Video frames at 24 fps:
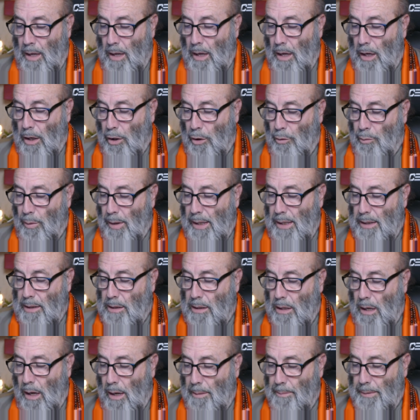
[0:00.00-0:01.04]
A great
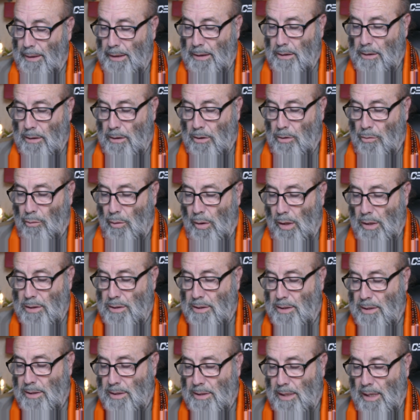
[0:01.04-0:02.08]
comet crossed
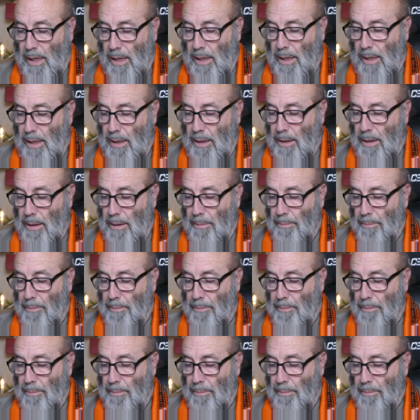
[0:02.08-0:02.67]
the sky,